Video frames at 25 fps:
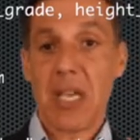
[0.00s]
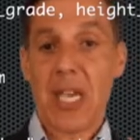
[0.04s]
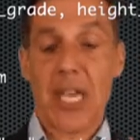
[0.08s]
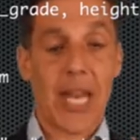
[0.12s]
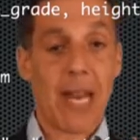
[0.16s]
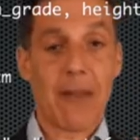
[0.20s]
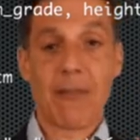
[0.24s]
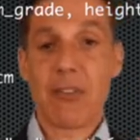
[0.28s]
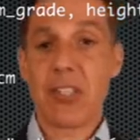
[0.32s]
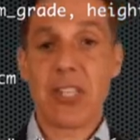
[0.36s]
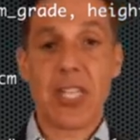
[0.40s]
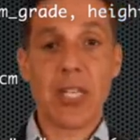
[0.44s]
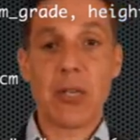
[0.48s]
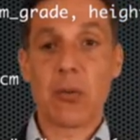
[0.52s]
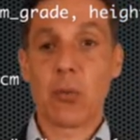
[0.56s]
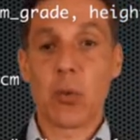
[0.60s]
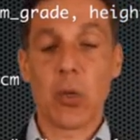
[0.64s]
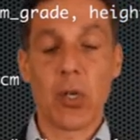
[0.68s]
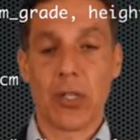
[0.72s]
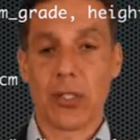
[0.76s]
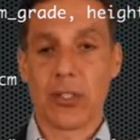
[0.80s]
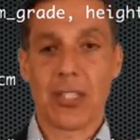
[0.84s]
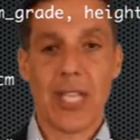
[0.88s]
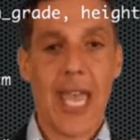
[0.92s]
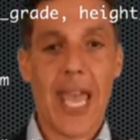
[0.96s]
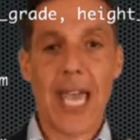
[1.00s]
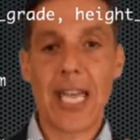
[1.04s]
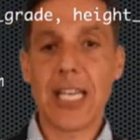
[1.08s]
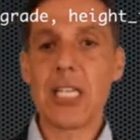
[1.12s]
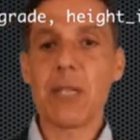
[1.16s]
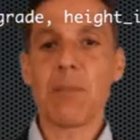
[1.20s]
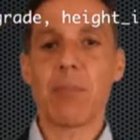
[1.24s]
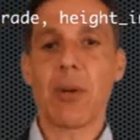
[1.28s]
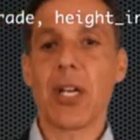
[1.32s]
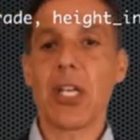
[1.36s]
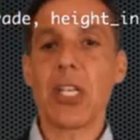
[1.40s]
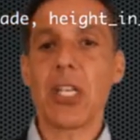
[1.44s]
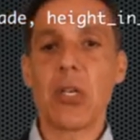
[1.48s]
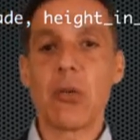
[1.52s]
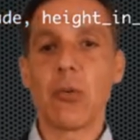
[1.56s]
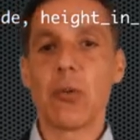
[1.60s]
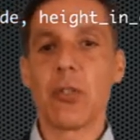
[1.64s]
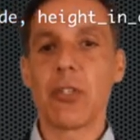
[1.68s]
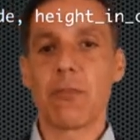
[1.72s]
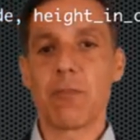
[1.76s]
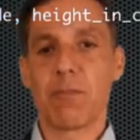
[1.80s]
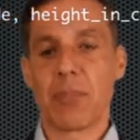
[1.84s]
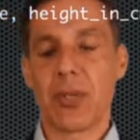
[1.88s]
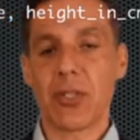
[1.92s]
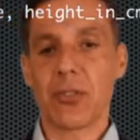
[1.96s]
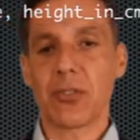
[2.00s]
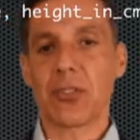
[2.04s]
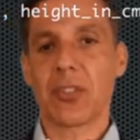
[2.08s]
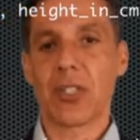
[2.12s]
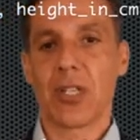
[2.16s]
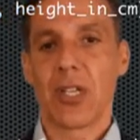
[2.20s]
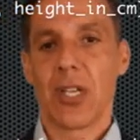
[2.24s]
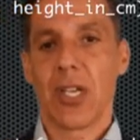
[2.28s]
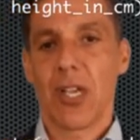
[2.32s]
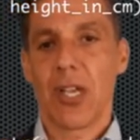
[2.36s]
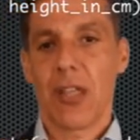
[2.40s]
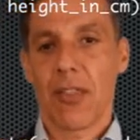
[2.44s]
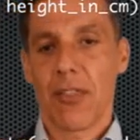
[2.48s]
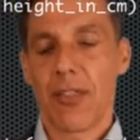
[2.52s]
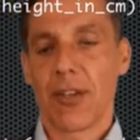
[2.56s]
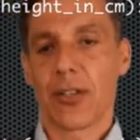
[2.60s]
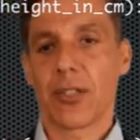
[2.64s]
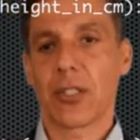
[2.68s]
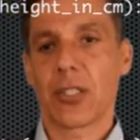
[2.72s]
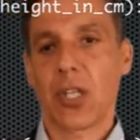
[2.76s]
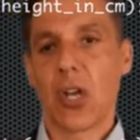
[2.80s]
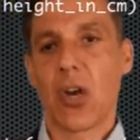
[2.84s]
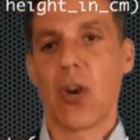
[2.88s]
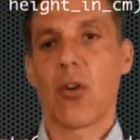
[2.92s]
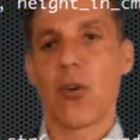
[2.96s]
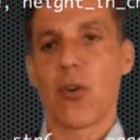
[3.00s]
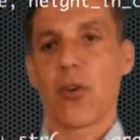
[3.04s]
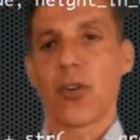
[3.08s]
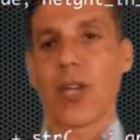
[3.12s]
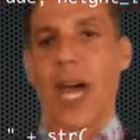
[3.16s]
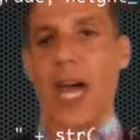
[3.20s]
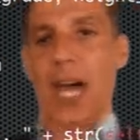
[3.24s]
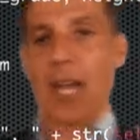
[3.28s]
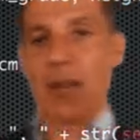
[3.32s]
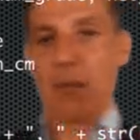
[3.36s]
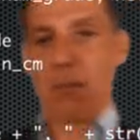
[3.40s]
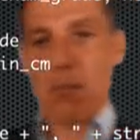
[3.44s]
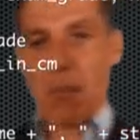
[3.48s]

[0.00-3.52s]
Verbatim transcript: and everything works. Anybody who has built their code on